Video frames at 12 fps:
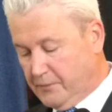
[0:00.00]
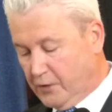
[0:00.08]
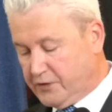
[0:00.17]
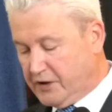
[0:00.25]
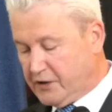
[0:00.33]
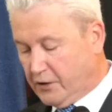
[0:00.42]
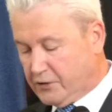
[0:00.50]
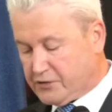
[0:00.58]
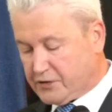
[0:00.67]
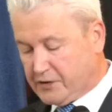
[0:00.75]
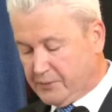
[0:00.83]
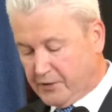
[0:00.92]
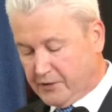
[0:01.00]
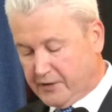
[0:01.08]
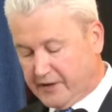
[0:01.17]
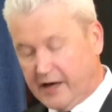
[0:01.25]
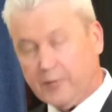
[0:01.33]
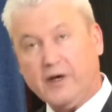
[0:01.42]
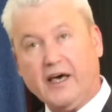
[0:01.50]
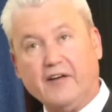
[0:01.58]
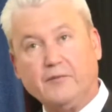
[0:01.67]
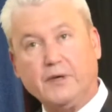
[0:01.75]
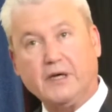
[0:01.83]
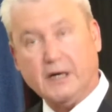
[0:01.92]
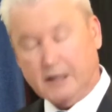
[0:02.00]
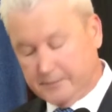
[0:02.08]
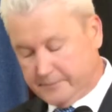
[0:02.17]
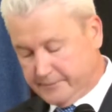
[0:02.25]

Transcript: multicultural community that we have become.